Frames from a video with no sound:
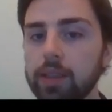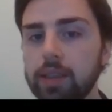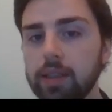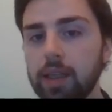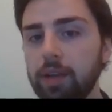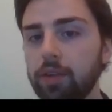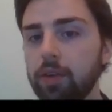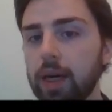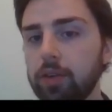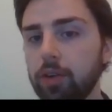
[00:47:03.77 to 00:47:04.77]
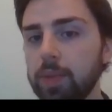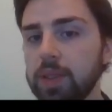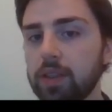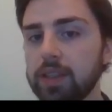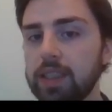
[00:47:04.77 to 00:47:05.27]
and if your ad group has
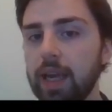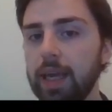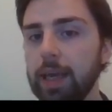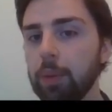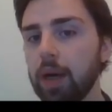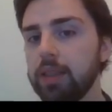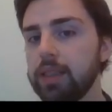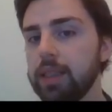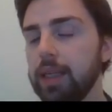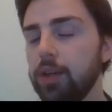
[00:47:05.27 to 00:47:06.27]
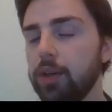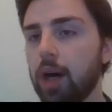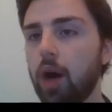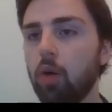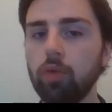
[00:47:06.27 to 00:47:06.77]
got 10 keywords in it, you
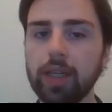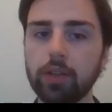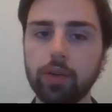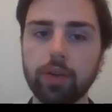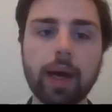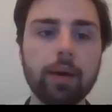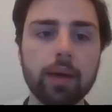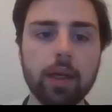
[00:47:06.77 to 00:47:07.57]
can't really do that.